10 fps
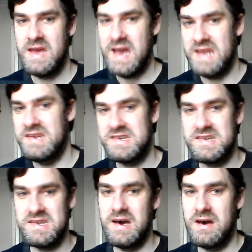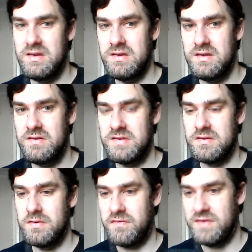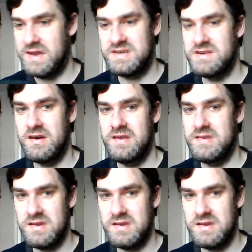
and start a new sort of franchise,